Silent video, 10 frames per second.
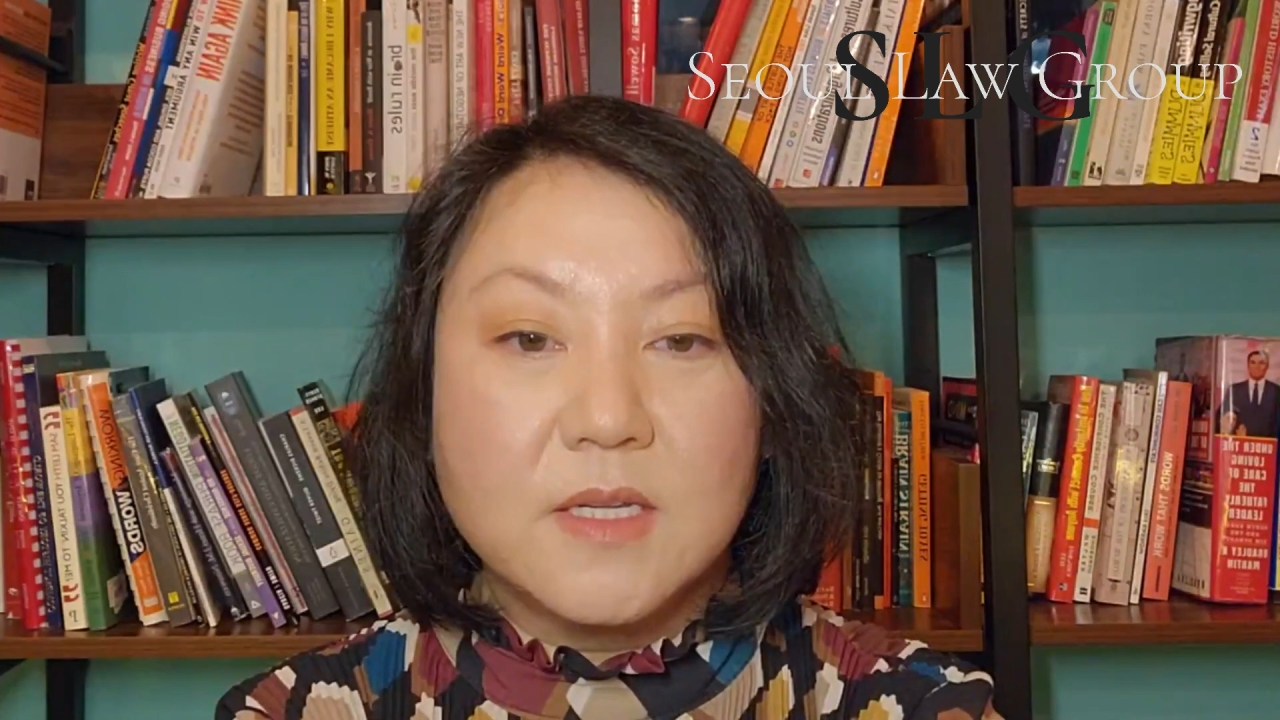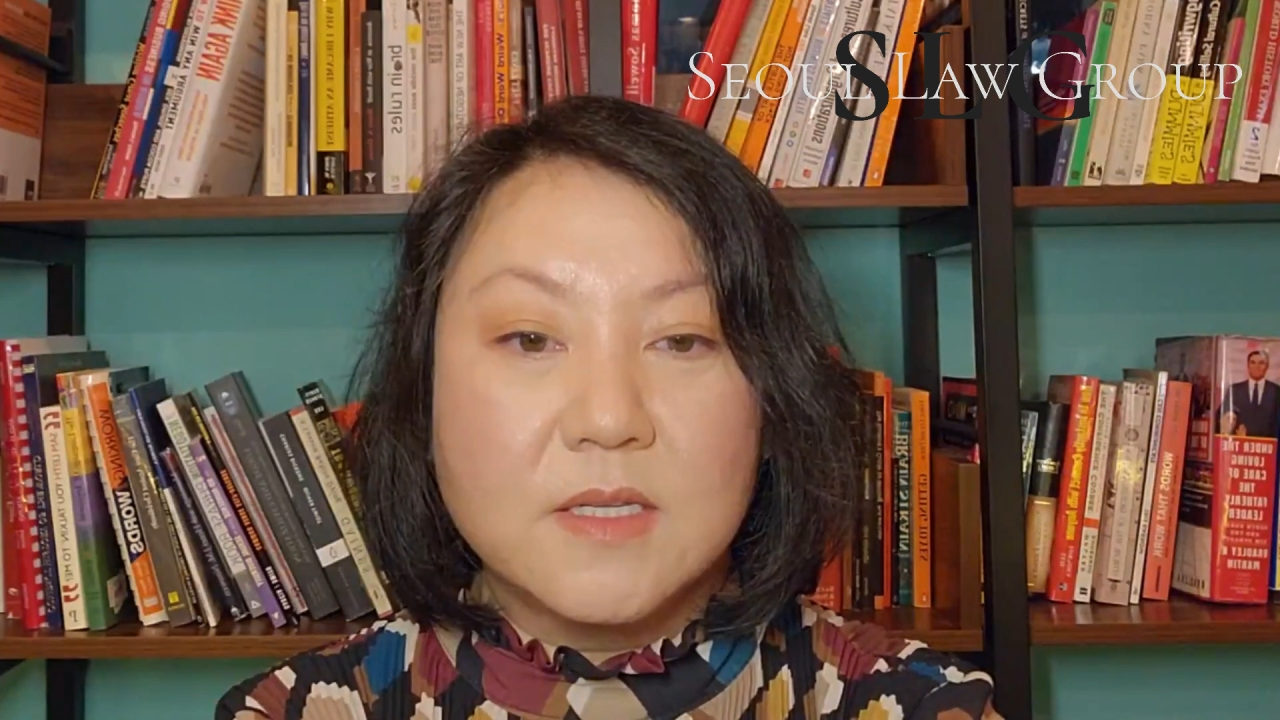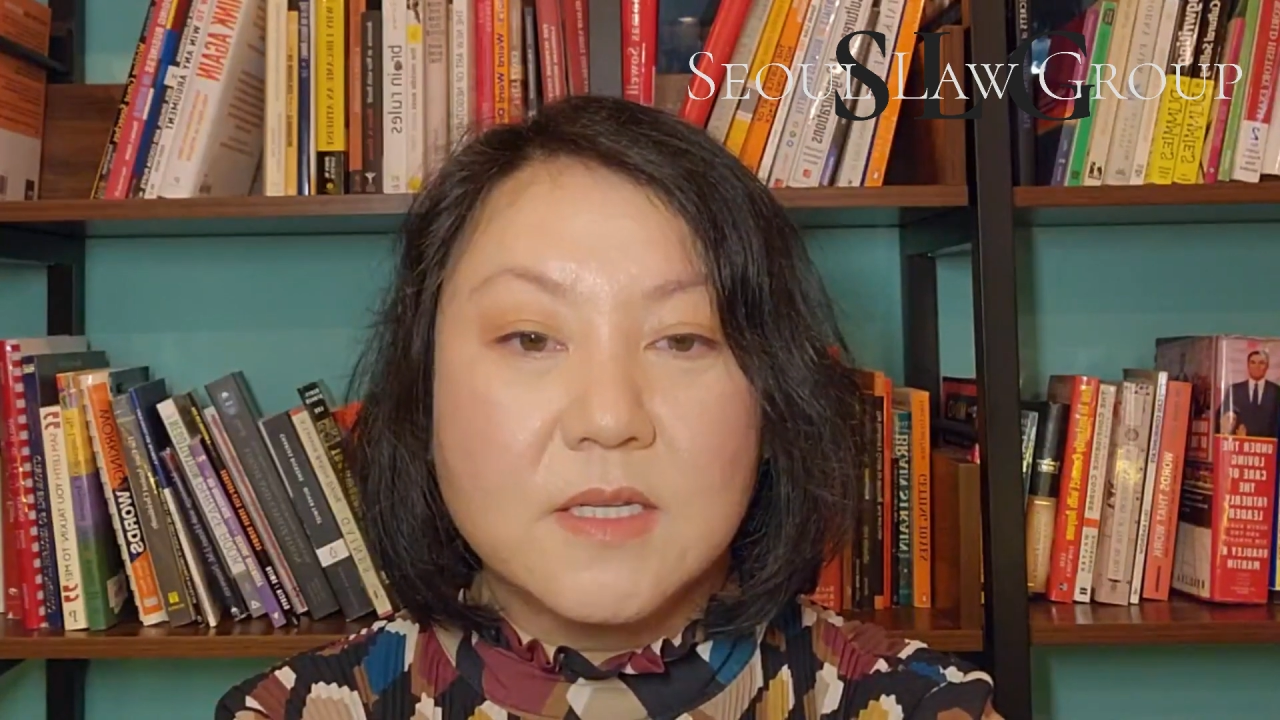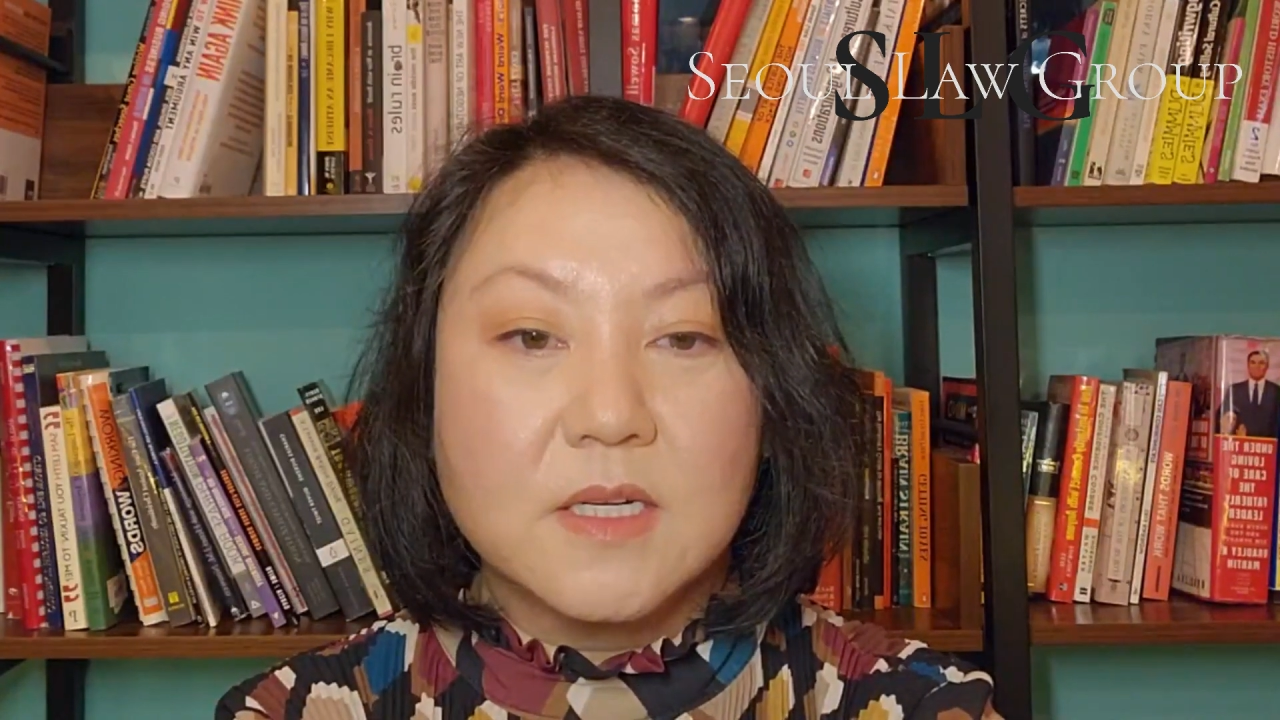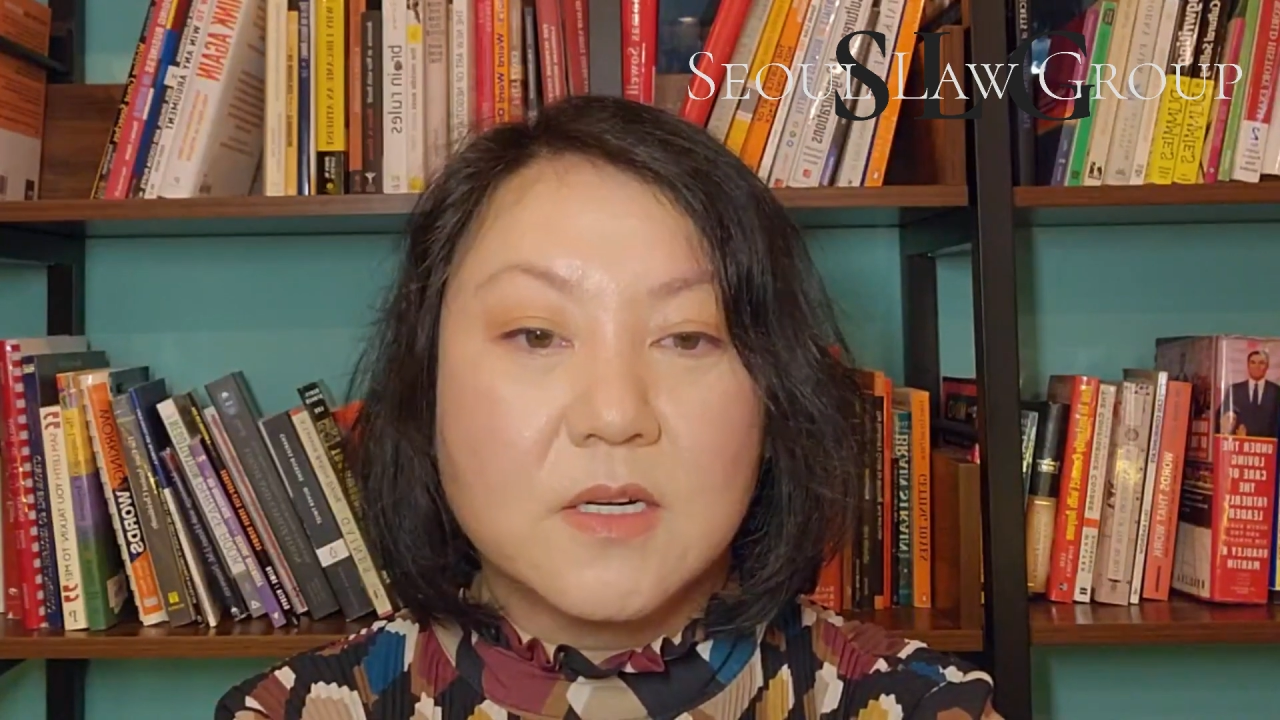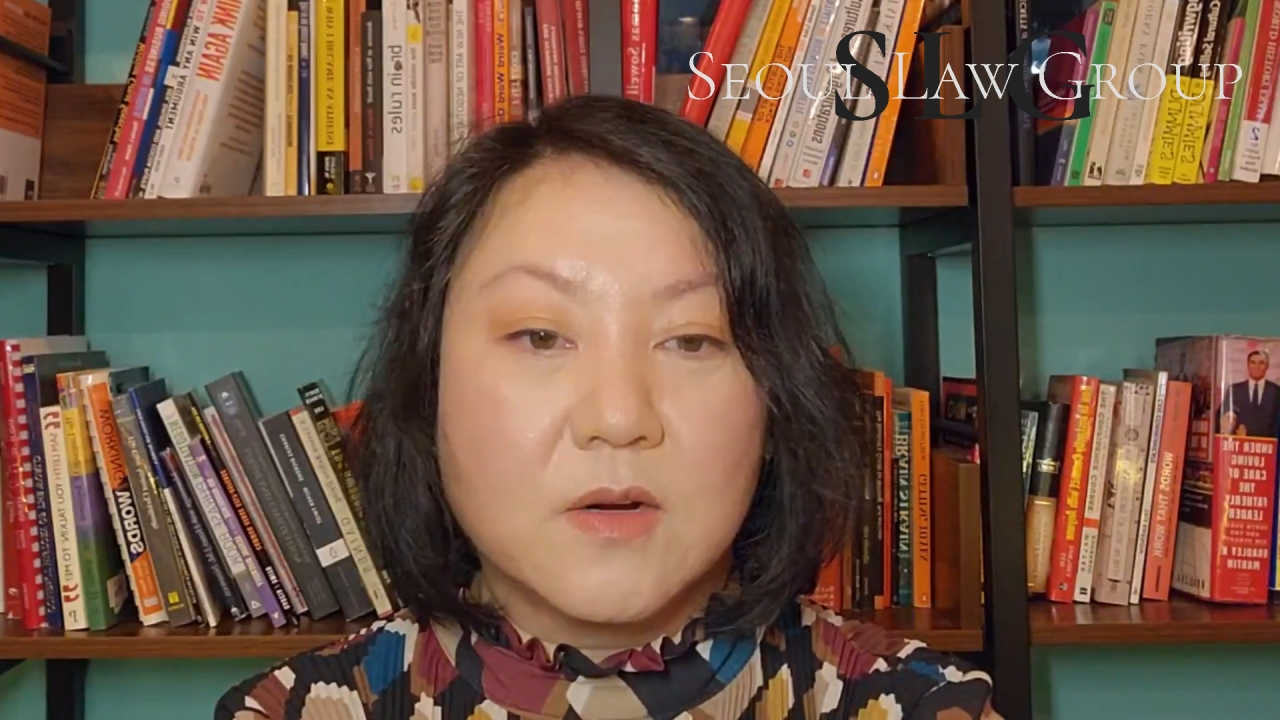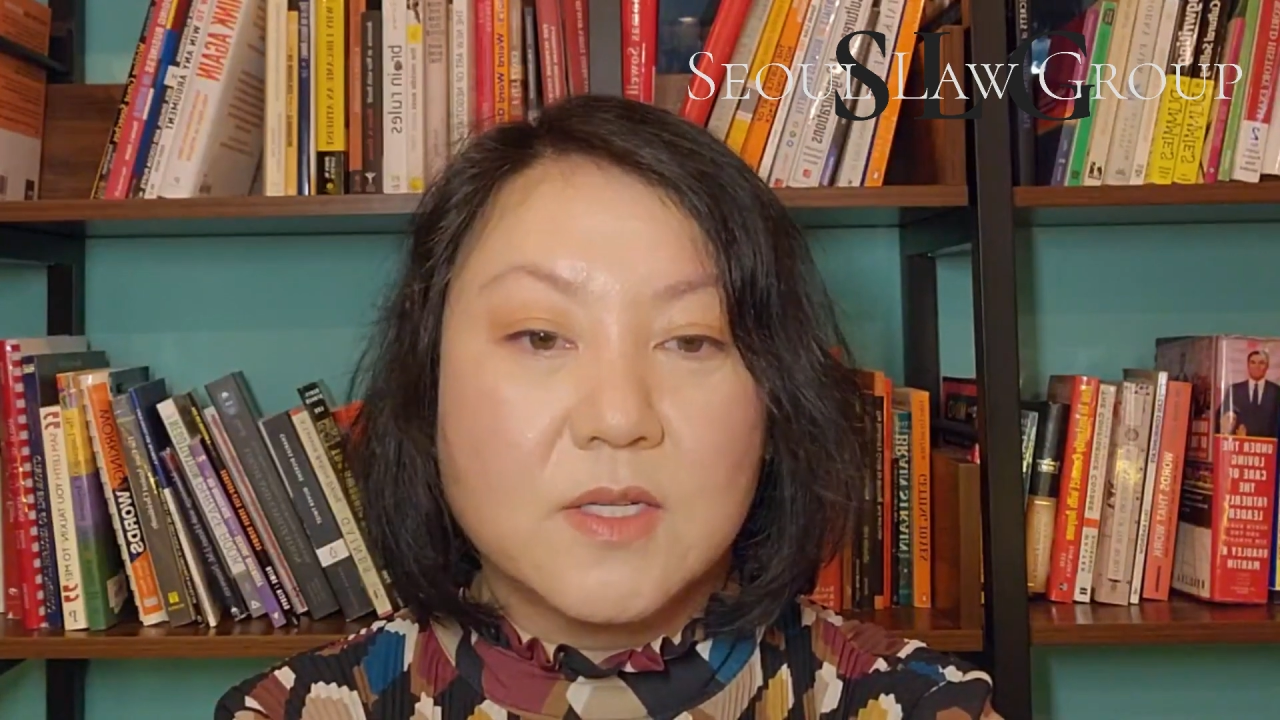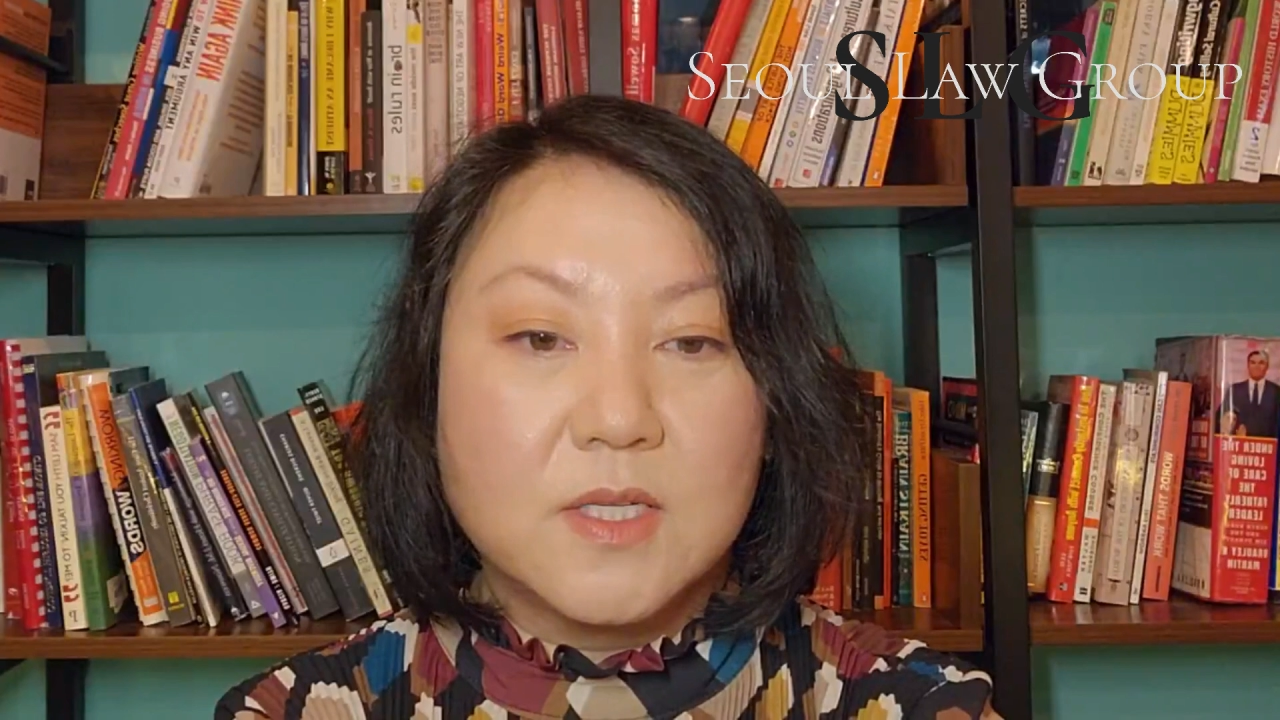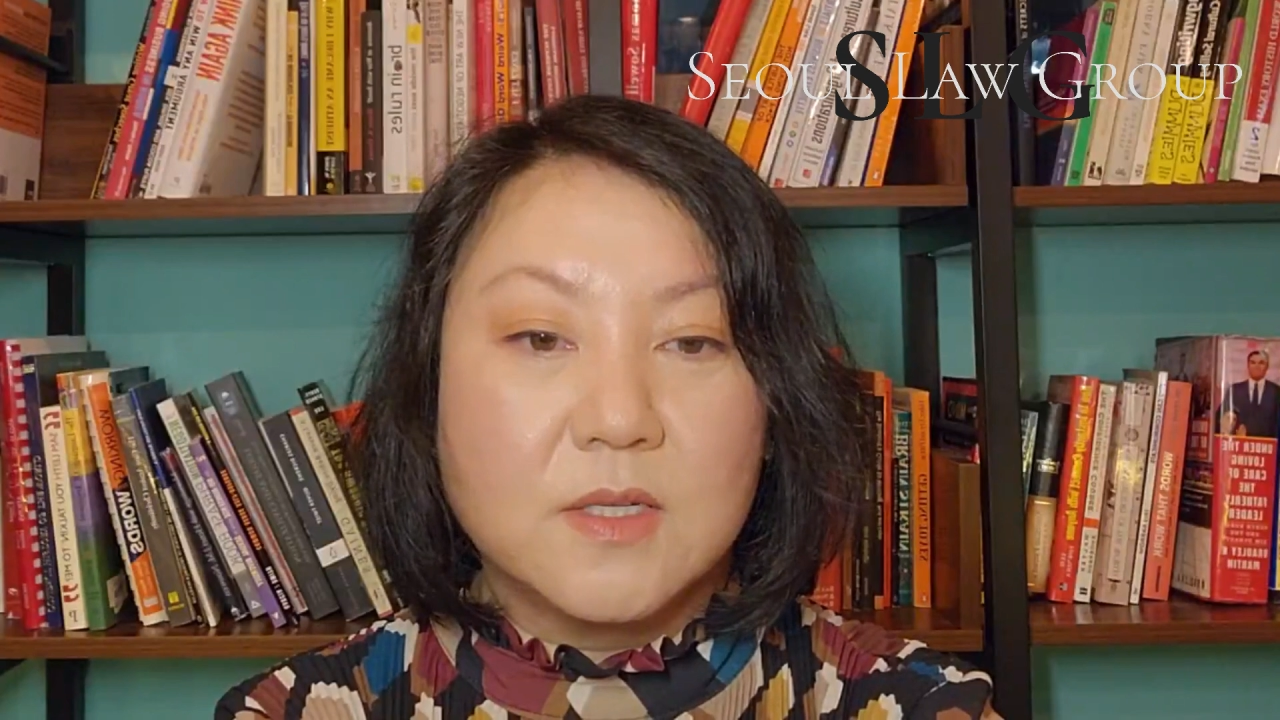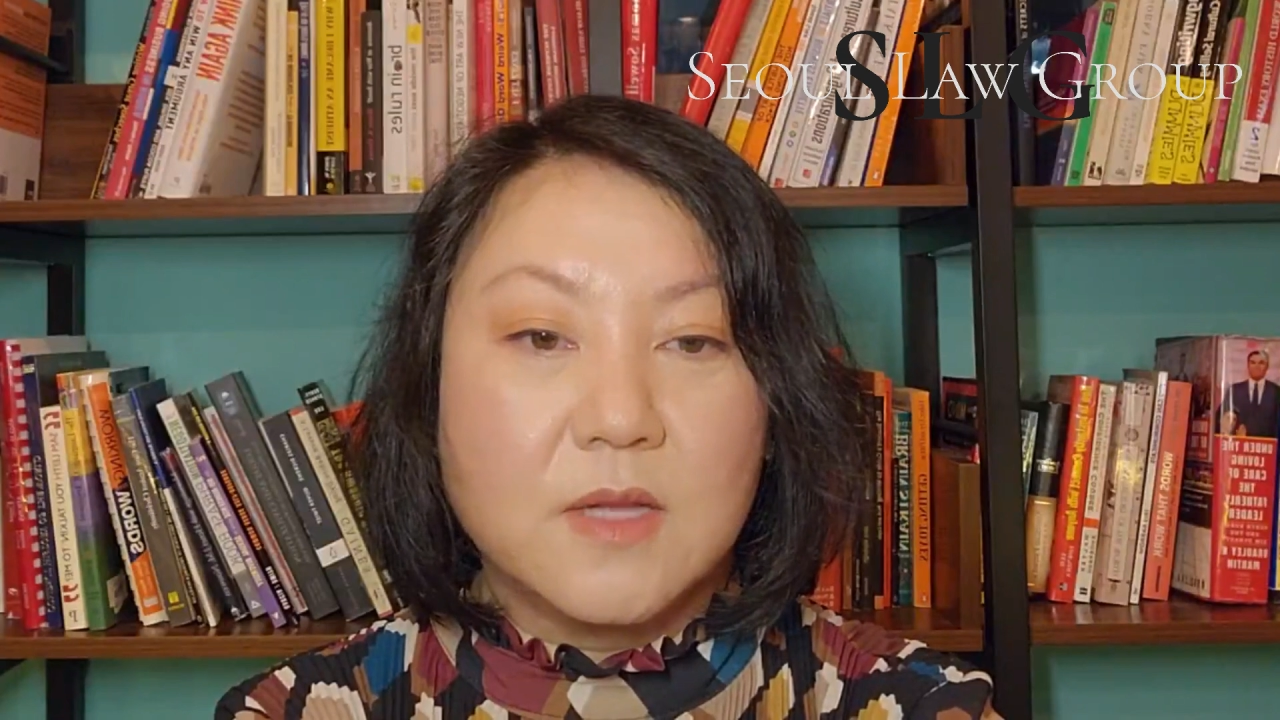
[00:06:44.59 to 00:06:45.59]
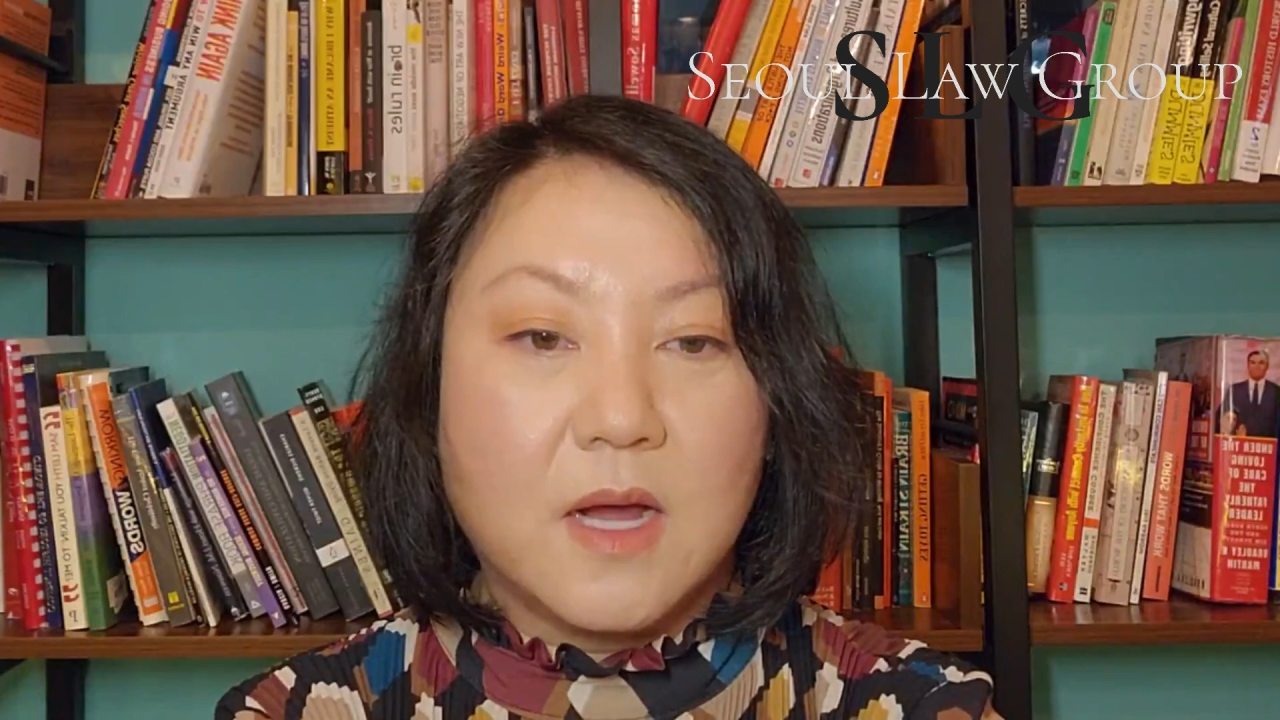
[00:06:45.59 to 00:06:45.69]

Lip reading: incident are still